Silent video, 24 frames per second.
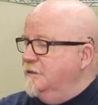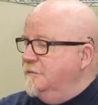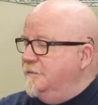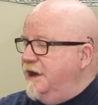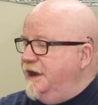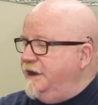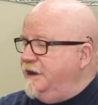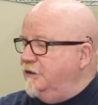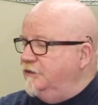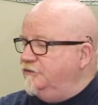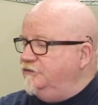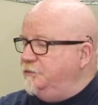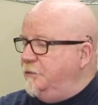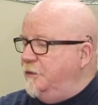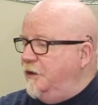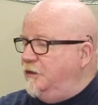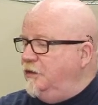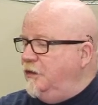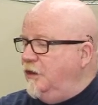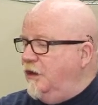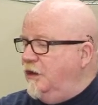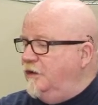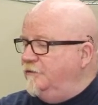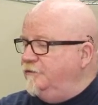Mike, our small
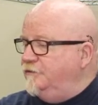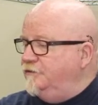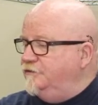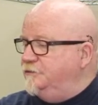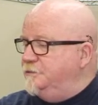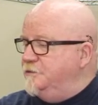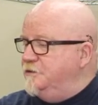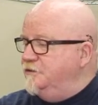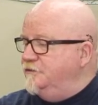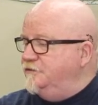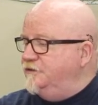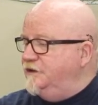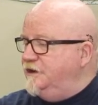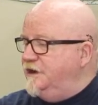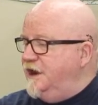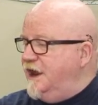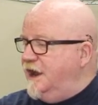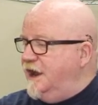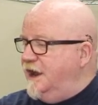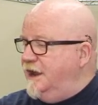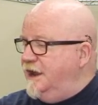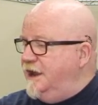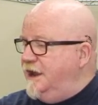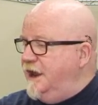law office moving
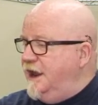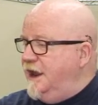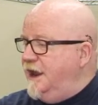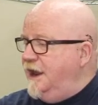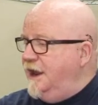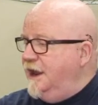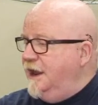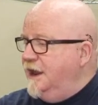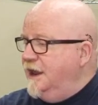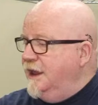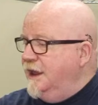I,